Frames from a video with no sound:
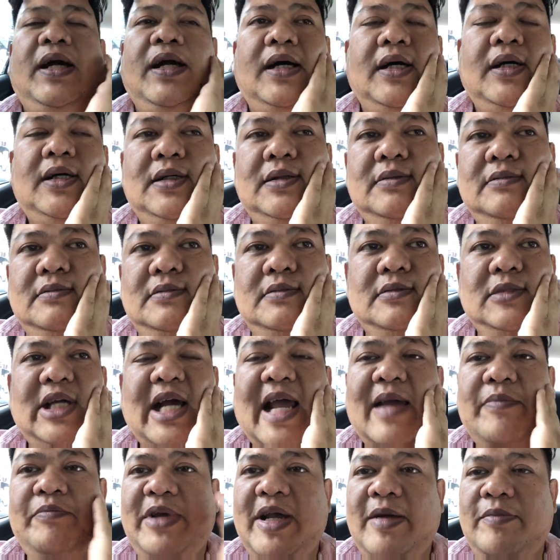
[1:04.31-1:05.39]
the
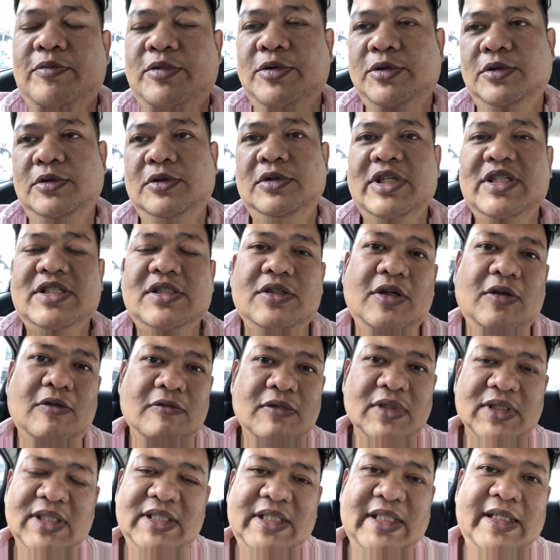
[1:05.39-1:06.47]
iPad Pro is not
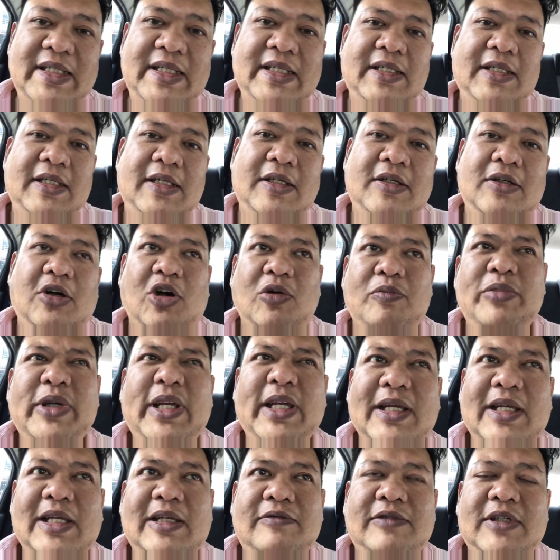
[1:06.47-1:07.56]
worthy or
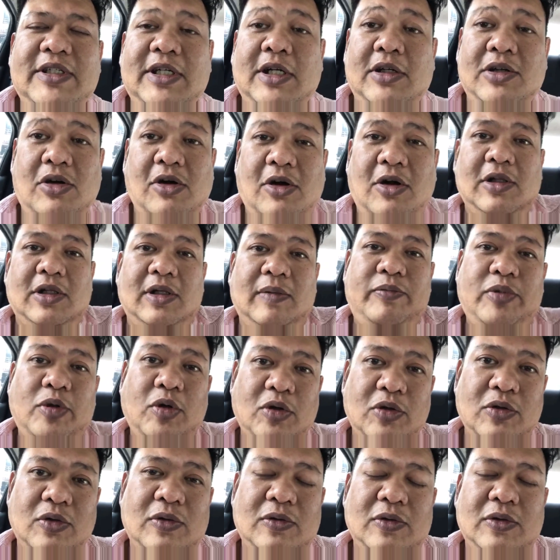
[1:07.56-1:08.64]
being even a call a
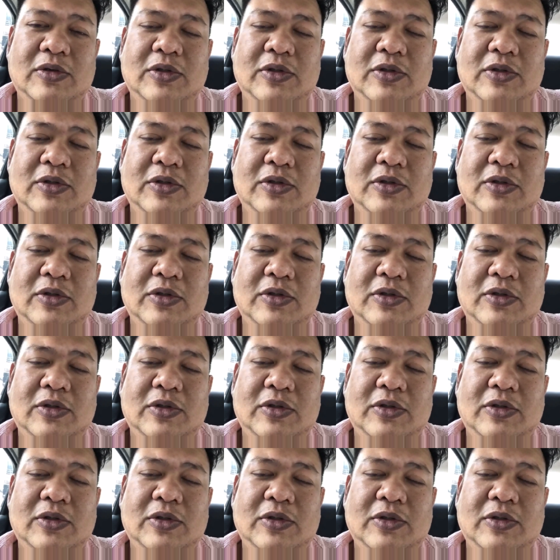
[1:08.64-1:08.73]
pro.